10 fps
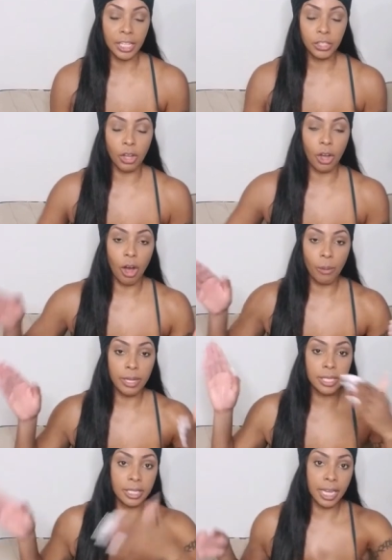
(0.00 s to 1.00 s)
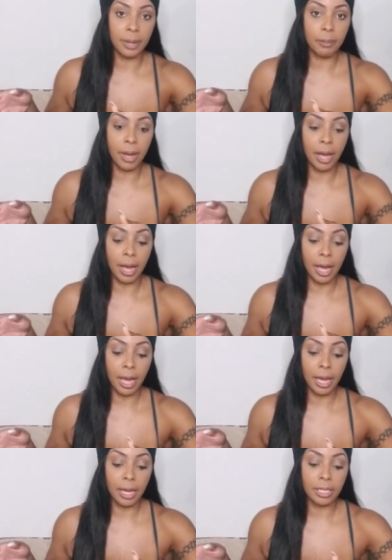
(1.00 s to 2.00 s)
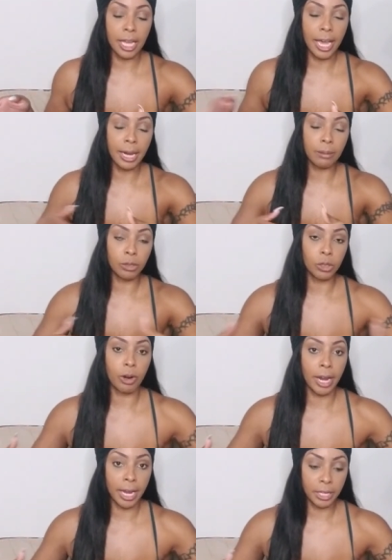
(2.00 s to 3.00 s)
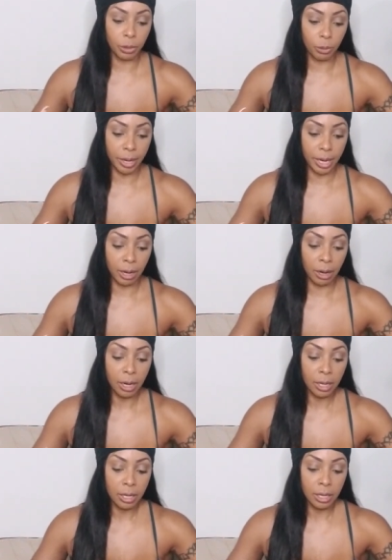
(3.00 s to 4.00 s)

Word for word: I used to always sit by because I had them trained to where